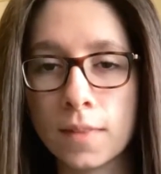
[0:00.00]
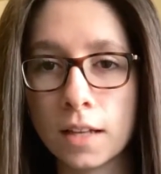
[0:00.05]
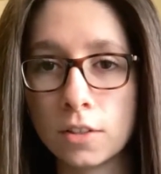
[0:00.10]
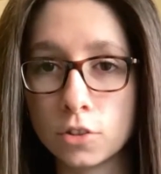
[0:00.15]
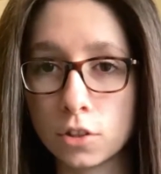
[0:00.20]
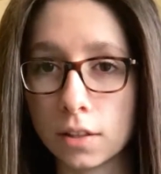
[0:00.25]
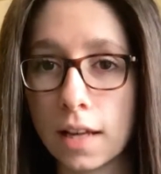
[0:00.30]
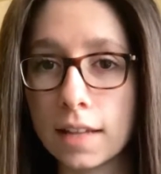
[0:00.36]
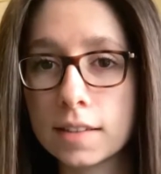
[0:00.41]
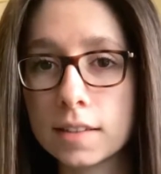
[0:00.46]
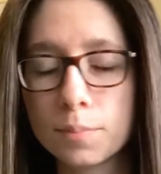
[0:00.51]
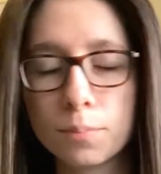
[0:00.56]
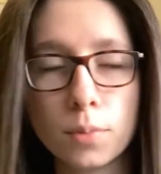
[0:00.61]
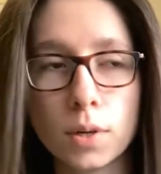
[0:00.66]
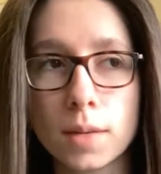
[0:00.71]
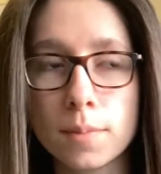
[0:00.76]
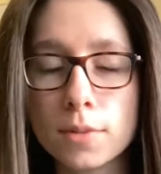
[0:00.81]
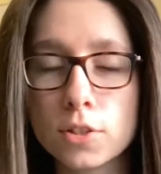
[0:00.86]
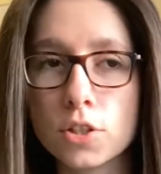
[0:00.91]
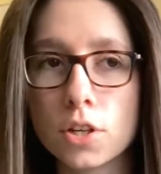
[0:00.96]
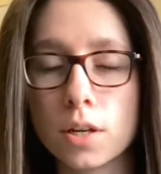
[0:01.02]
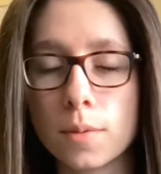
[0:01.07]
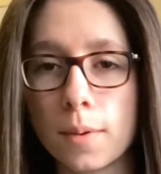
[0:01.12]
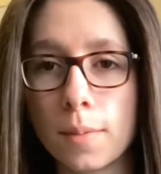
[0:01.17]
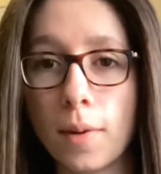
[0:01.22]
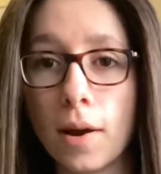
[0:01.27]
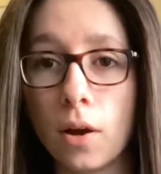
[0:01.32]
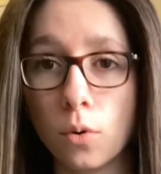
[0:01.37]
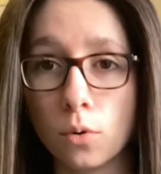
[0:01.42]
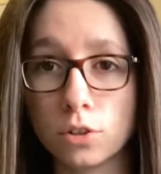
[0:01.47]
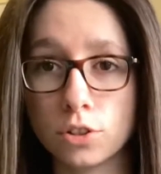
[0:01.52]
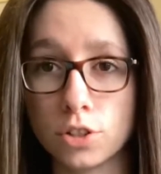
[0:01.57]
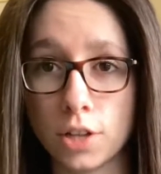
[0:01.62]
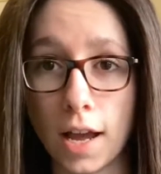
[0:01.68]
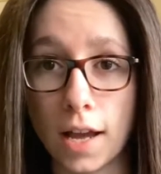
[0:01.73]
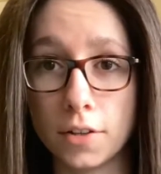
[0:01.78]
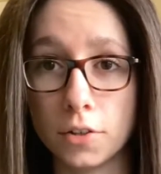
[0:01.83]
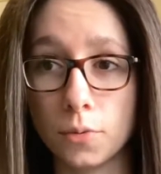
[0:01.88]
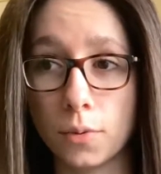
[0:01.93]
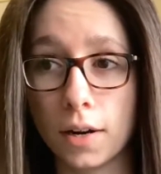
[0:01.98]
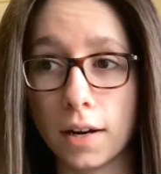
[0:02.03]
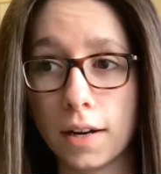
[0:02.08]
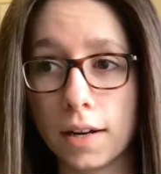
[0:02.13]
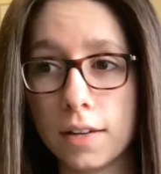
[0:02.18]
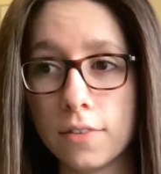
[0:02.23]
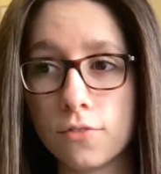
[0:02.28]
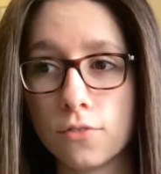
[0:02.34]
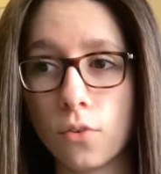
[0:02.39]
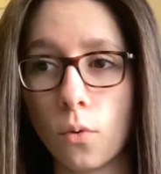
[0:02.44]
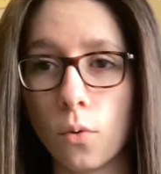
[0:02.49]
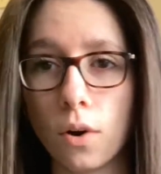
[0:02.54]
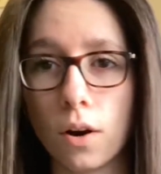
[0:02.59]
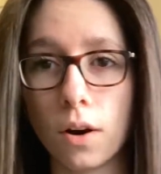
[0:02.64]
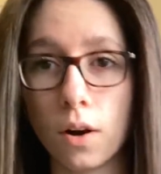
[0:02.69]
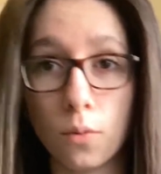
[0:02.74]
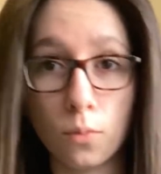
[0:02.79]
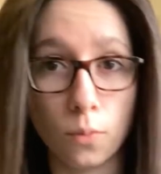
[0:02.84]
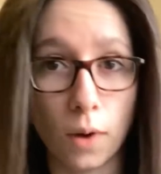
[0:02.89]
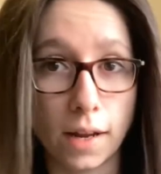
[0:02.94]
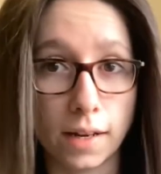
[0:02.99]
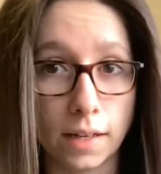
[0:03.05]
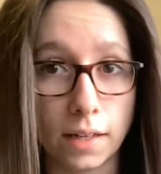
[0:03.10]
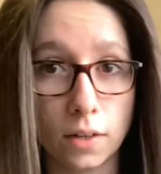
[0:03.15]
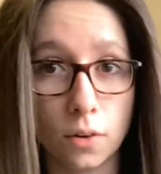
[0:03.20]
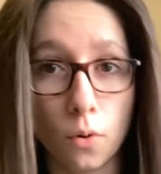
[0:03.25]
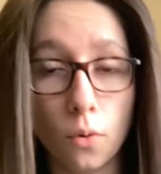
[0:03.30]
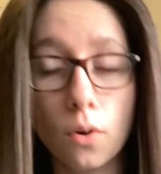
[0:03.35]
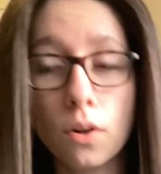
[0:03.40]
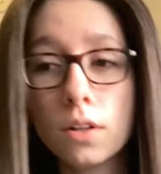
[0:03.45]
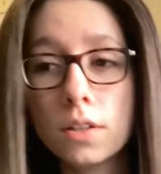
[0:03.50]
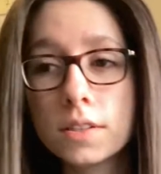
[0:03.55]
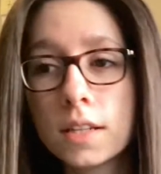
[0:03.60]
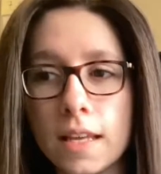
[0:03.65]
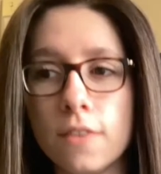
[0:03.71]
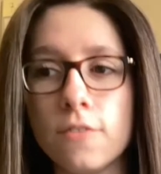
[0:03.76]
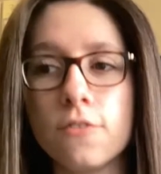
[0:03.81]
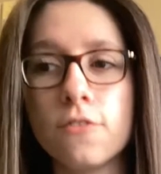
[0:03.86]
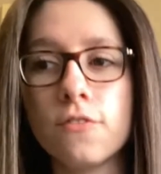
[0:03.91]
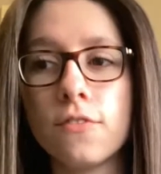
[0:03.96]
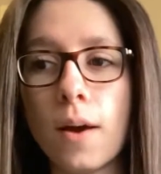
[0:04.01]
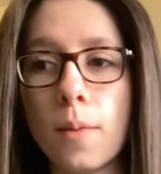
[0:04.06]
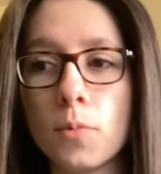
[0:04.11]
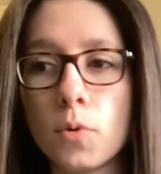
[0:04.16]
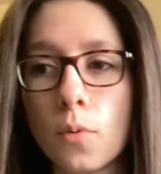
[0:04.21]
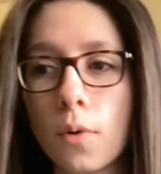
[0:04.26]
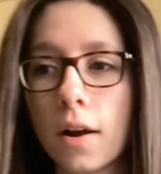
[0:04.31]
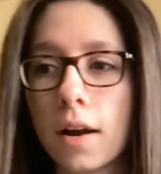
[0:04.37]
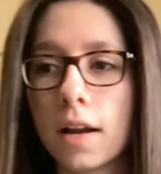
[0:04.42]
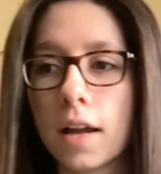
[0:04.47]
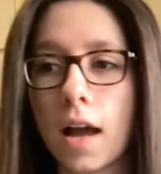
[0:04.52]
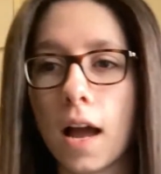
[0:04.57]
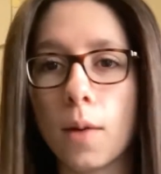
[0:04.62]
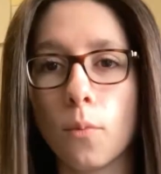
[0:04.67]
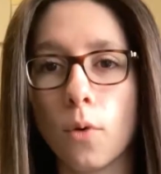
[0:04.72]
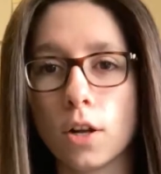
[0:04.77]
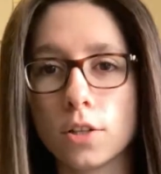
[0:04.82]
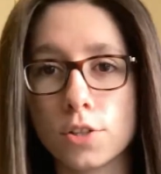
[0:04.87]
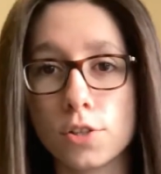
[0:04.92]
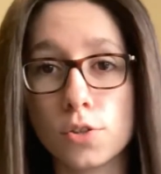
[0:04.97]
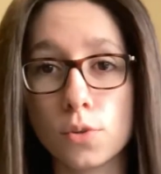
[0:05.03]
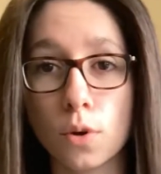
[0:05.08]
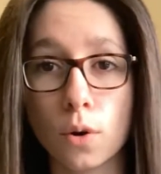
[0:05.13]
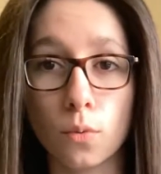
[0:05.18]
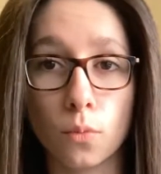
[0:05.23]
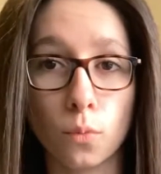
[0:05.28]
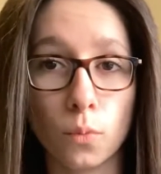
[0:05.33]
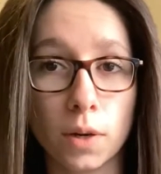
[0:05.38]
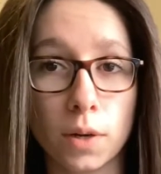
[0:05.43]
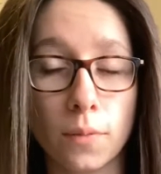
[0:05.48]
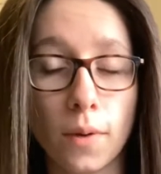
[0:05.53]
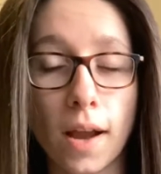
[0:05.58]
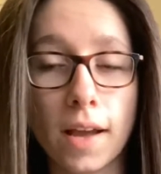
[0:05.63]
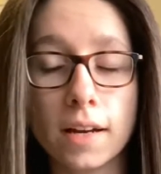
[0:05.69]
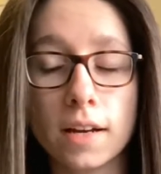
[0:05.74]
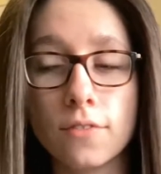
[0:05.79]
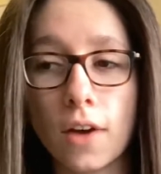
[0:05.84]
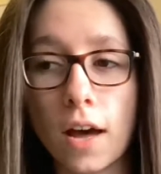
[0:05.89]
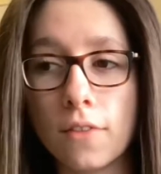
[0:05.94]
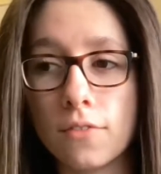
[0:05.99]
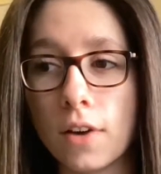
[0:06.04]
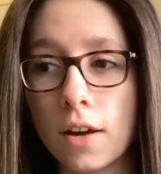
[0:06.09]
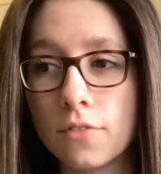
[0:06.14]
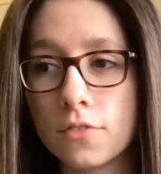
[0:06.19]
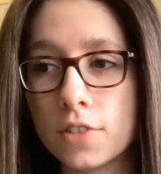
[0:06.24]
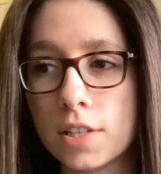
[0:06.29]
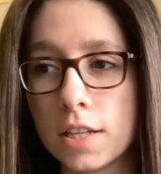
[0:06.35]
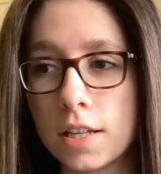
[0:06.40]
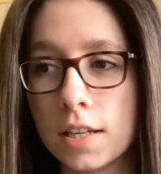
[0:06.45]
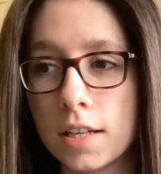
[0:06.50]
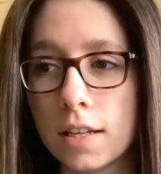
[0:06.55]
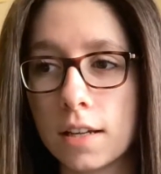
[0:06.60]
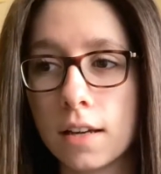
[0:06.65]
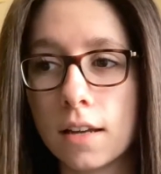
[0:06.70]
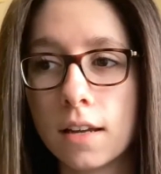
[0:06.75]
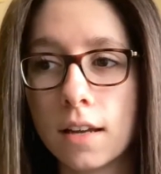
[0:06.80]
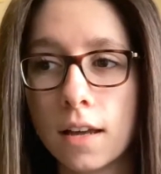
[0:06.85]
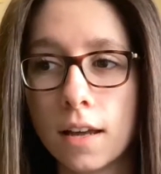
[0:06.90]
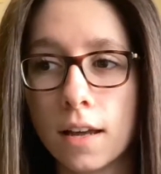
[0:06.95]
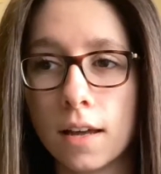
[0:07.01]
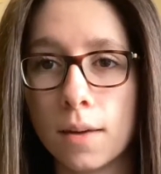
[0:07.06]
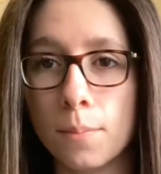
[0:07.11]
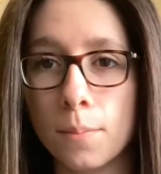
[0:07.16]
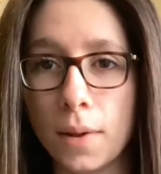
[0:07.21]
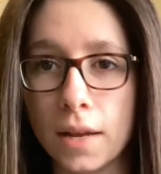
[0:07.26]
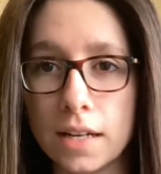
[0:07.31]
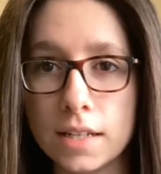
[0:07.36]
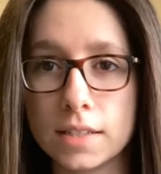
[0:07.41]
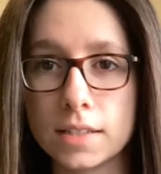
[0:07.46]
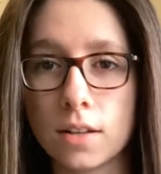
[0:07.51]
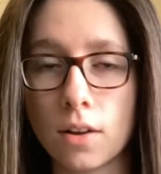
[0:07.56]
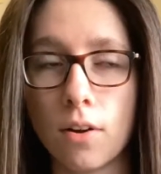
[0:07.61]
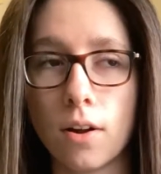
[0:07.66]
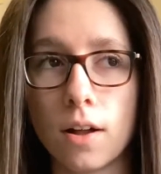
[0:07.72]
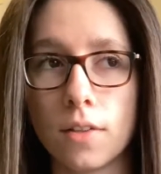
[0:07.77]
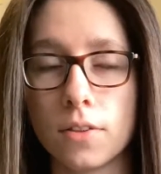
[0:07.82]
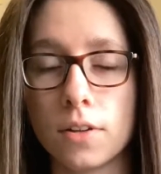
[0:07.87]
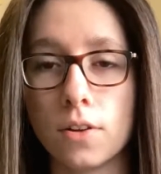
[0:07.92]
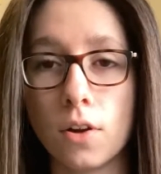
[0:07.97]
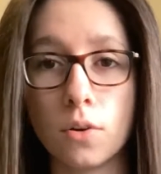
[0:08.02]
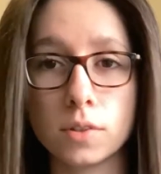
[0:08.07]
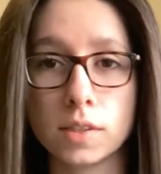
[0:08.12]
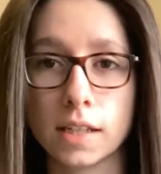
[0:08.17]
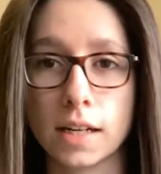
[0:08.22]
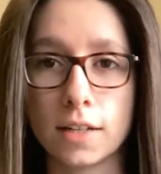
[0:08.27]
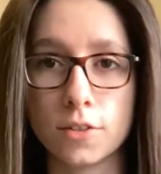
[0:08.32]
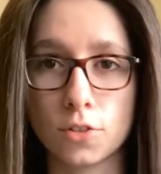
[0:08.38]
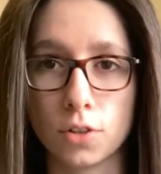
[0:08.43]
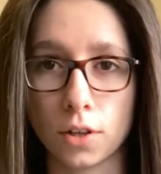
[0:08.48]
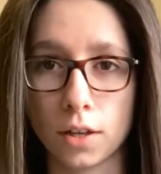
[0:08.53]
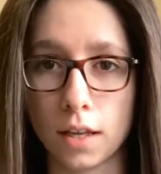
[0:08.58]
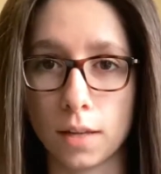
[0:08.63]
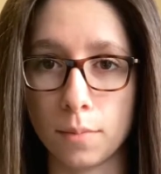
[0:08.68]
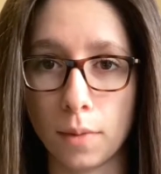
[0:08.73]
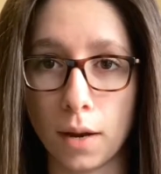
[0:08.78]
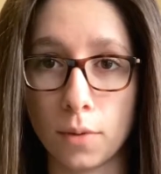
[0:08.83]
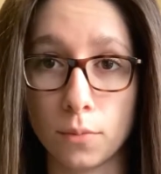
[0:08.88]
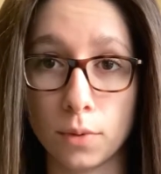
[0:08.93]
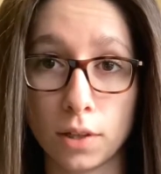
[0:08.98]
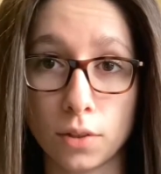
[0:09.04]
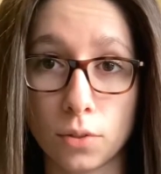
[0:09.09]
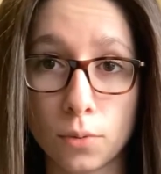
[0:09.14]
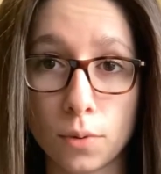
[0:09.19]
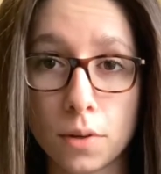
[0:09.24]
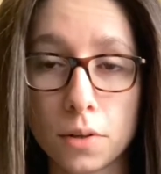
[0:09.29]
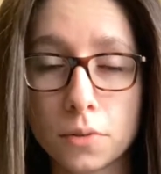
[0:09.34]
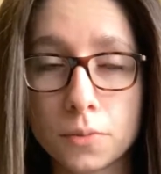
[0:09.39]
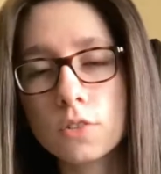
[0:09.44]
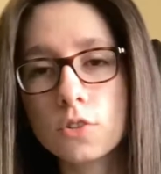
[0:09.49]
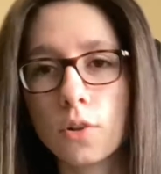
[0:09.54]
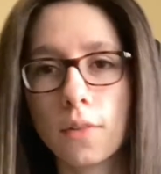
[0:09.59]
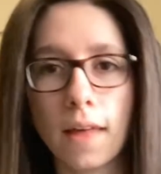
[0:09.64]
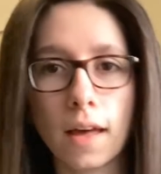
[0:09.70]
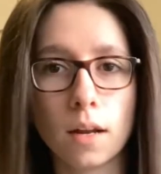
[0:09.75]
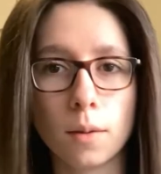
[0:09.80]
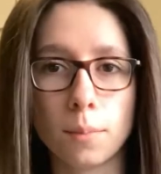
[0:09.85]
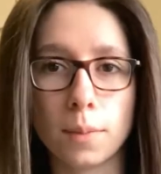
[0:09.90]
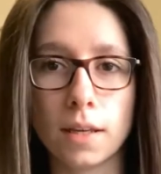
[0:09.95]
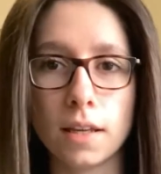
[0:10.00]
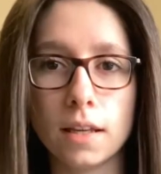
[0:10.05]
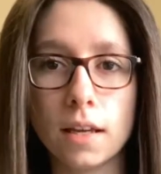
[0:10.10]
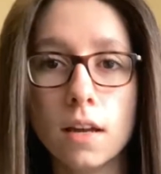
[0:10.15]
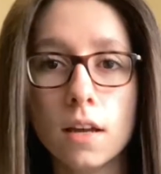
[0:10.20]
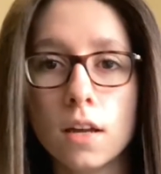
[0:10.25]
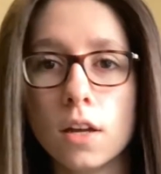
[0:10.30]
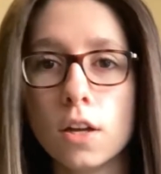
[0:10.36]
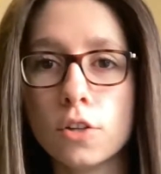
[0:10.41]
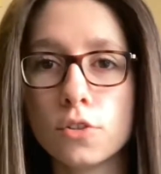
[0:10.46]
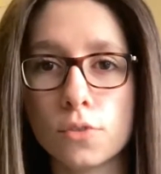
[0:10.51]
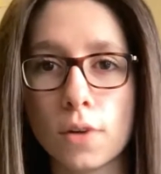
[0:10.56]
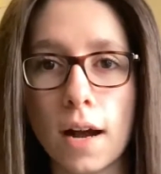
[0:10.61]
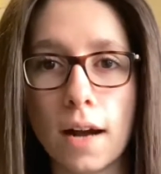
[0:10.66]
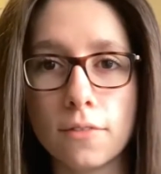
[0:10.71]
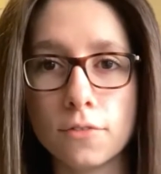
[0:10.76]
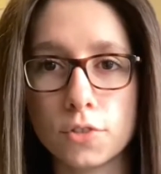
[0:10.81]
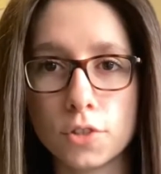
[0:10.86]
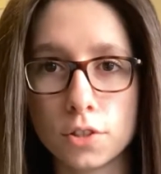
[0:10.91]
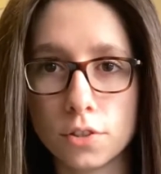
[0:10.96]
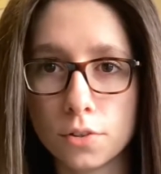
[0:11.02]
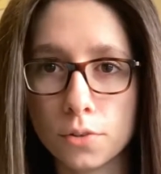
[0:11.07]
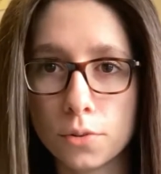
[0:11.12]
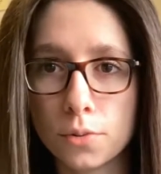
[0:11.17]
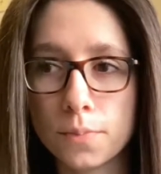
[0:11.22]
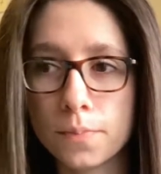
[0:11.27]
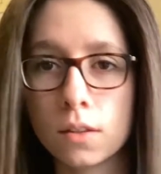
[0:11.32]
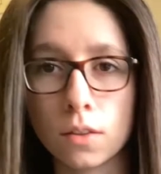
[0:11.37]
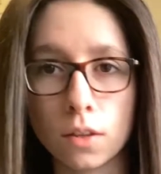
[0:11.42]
So that's pretty much going to be my whole January for writing goals. In February, I want to do a rewrite of FFT based on the notes that I took in my read through. So that'll be Draft 2.